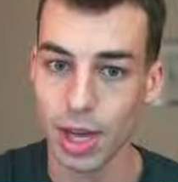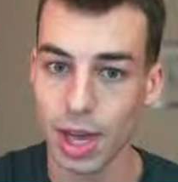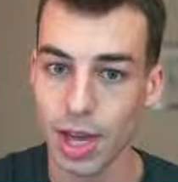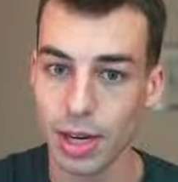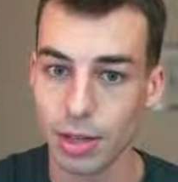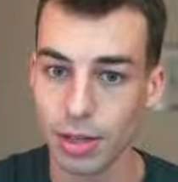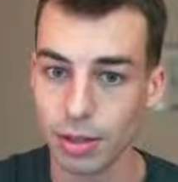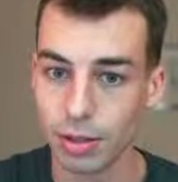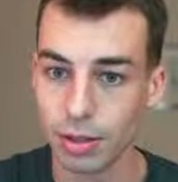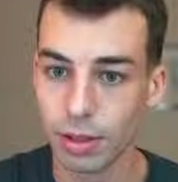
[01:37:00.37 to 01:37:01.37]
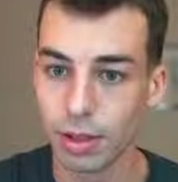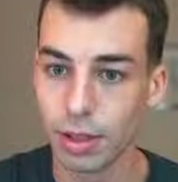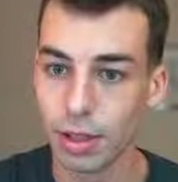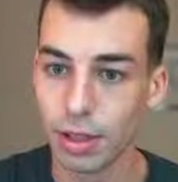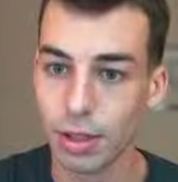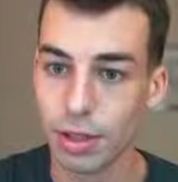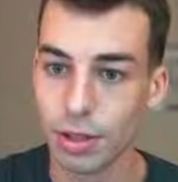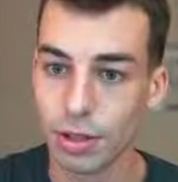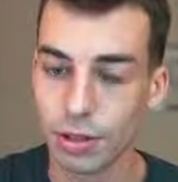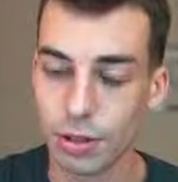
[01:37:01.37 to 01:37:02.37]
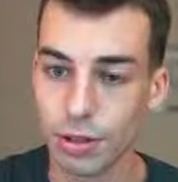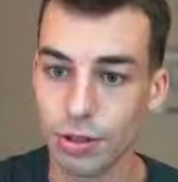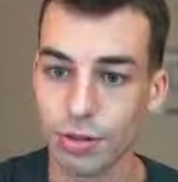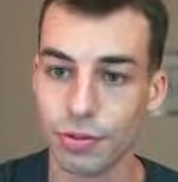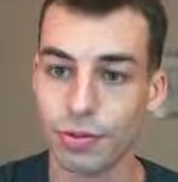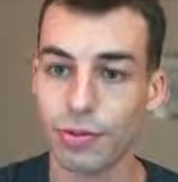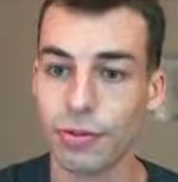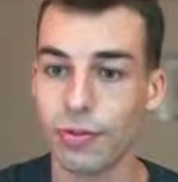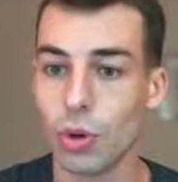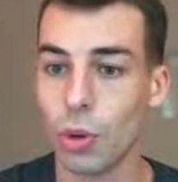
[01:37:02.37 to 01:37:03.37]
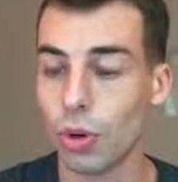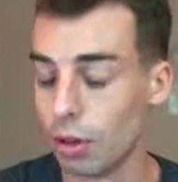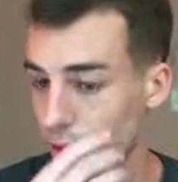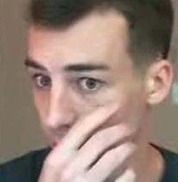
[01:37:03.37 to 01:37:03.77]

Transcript: n, so this is 4.